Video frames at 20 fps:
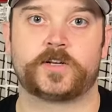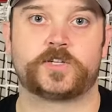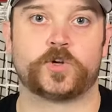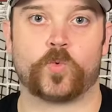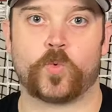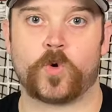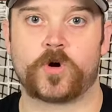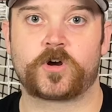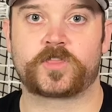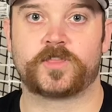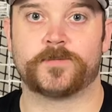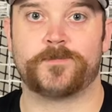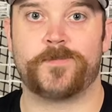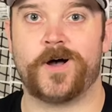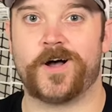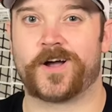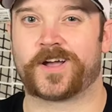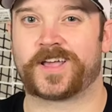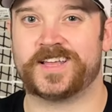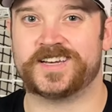to work the
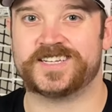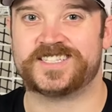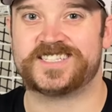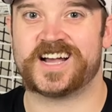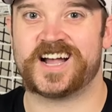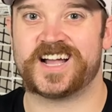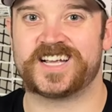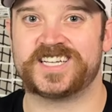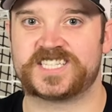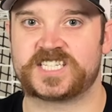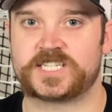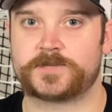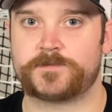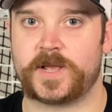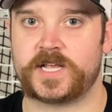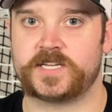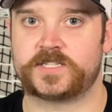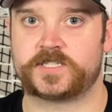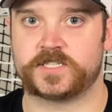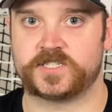puck in tight
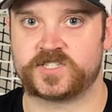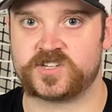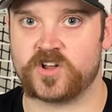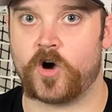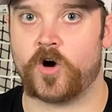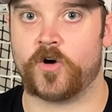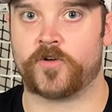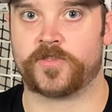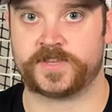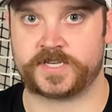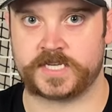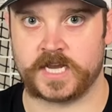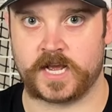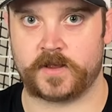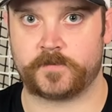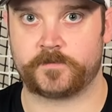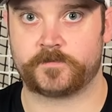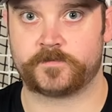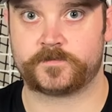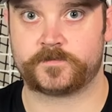spaces all the time.